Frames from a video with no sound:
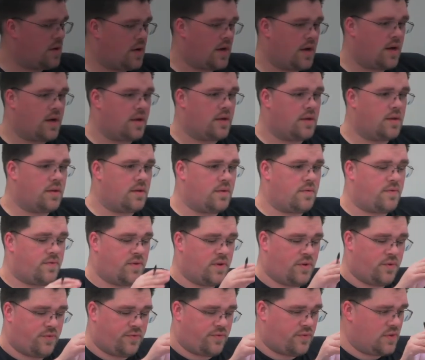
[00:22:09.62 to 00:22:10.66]
Uh,
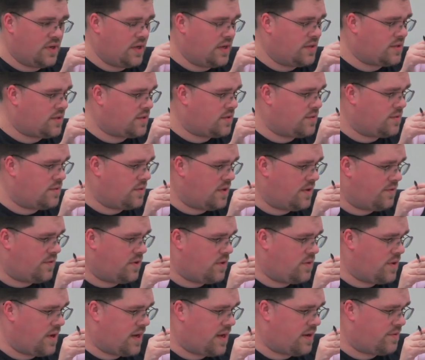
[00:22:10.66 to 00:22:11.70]
feel free to, if
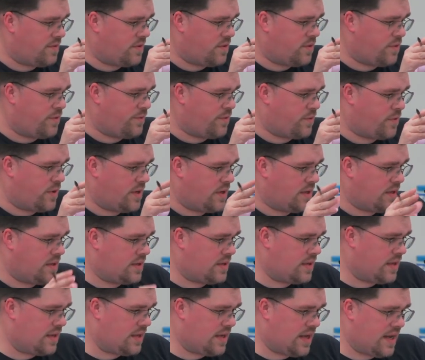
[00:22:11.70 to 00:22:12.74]
you have an ovoid
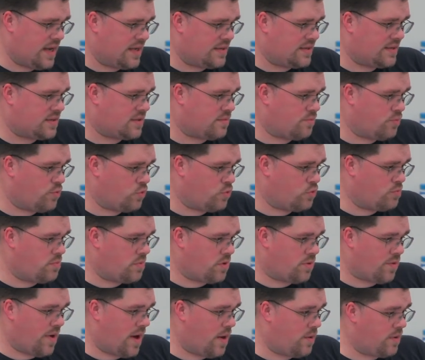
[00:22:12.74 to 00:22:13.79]
that has some
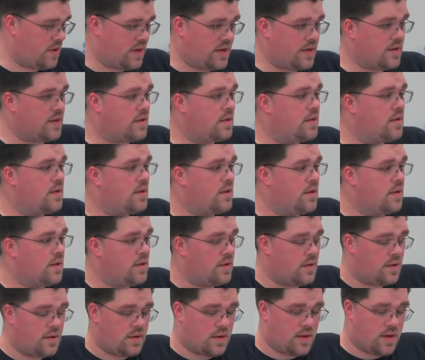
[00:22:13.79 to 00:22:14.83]
room around it,
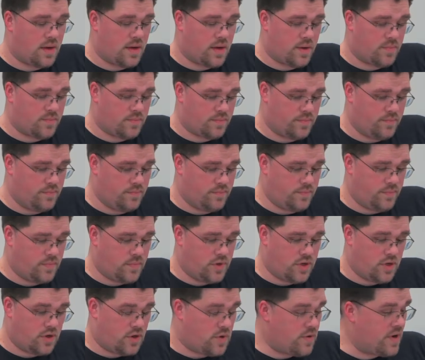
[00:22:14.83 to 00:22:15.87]
um,
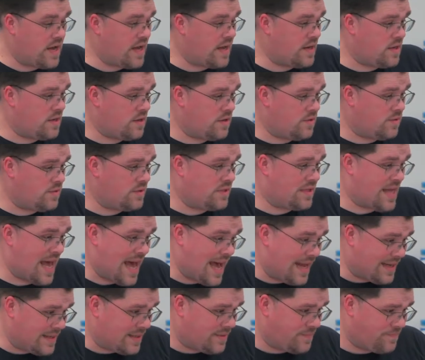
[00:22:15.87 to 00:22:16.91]
you can go ahead and use
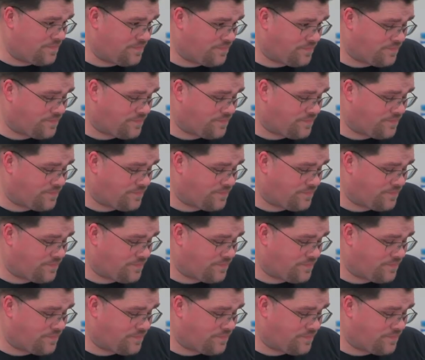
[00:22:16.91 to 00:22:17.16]
that.